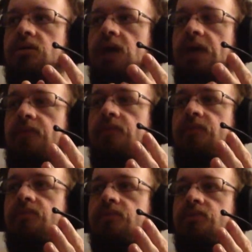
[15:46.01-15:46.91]
um,
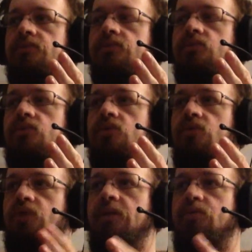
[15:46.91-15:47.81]

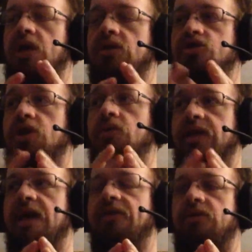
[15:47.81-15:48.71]
really brought the show
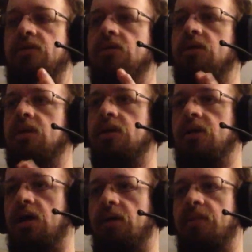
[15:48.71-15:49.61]
together,
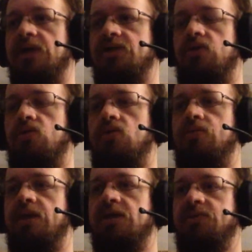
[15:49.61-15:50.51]
as a whole.
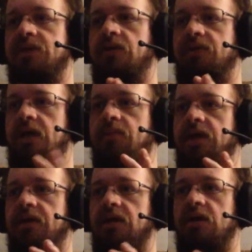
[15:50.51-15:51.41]
Because without them, I
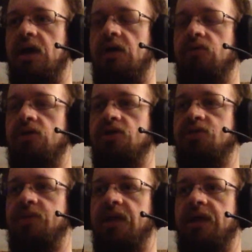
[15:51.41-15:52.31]
think it kind of would have
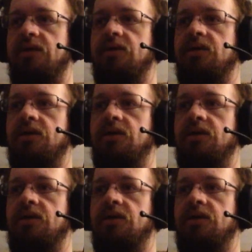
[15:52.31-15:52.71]
just been like